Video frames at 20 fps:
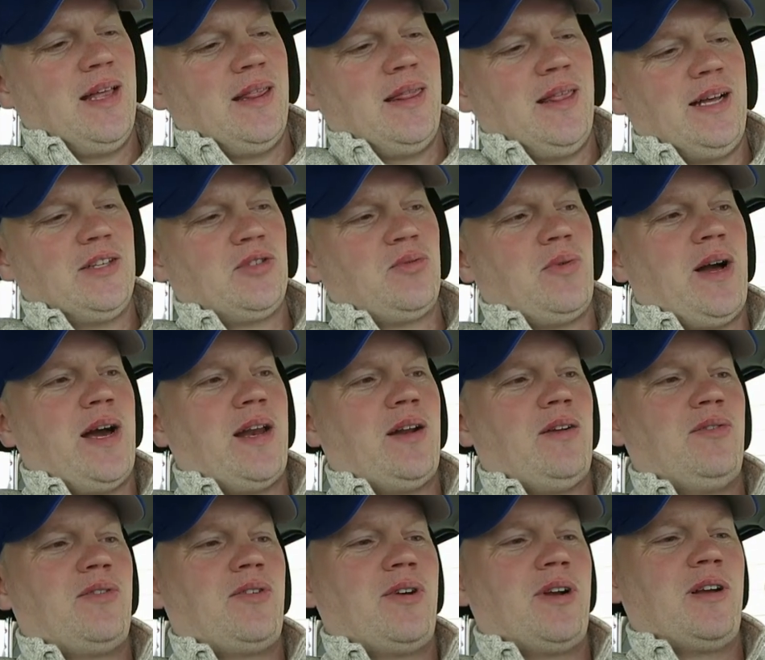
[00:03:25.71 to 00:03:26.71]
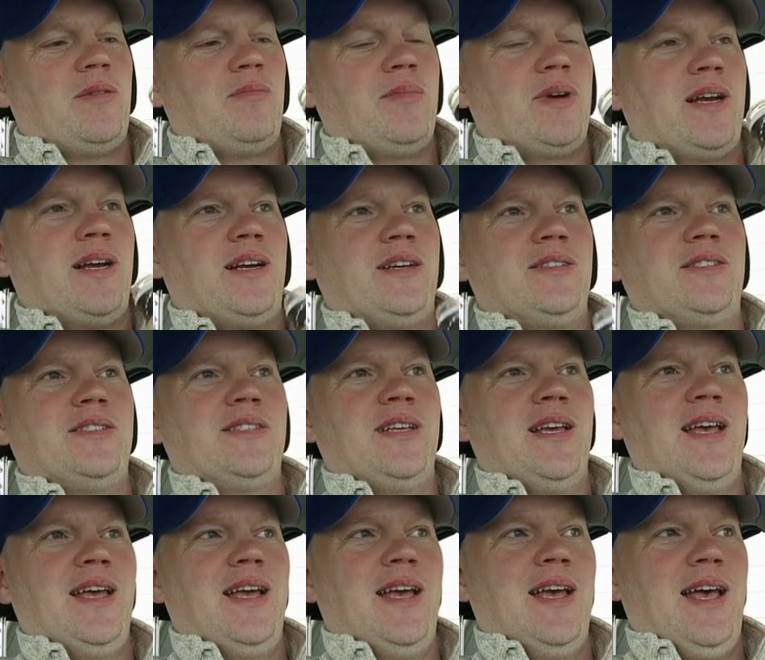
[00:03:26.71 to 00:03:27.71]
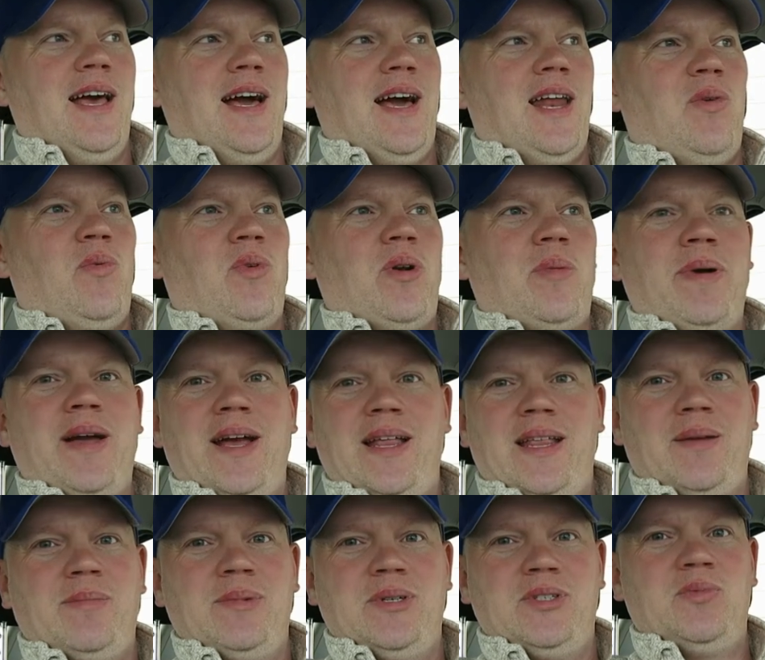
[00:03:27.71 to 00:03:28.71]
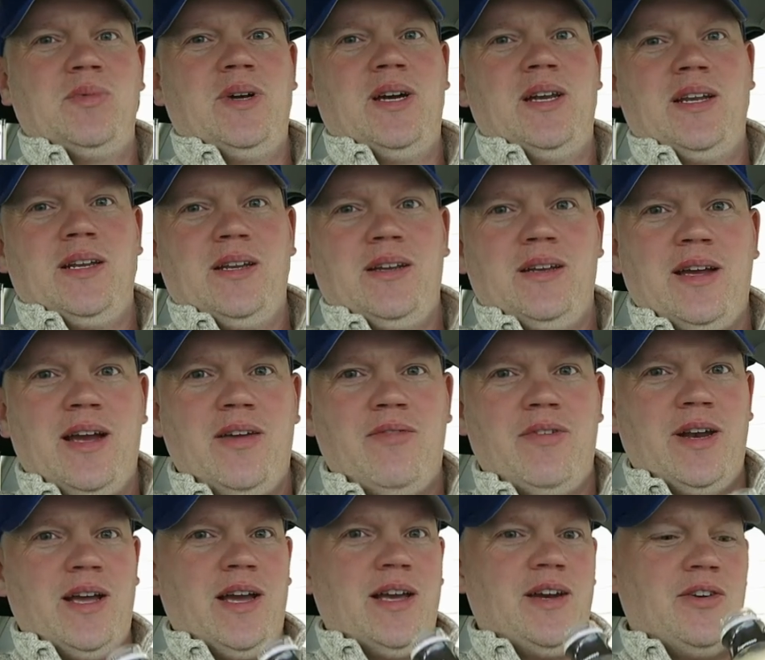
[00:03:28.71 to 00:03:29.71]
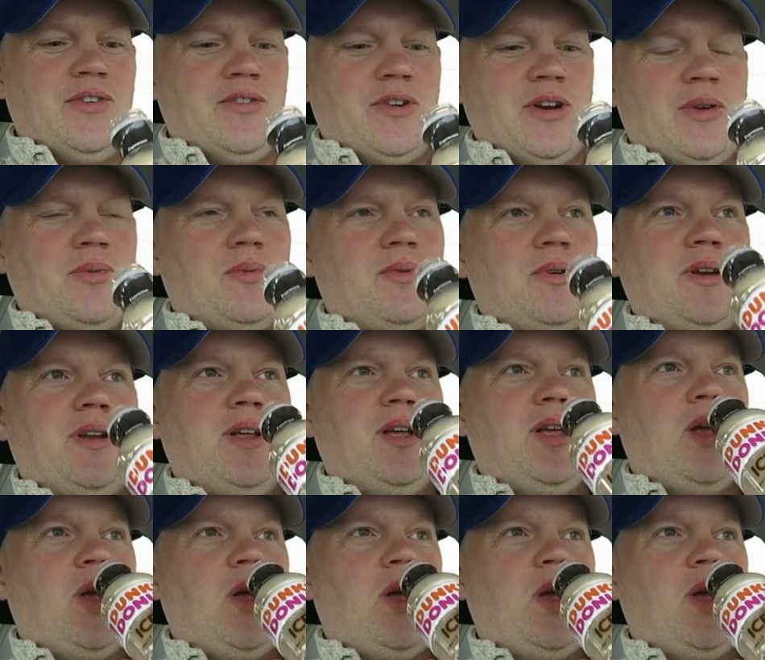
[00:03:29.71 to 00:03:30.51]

that's why I don't drink them, because I don't want to pay that much money every day to drink one.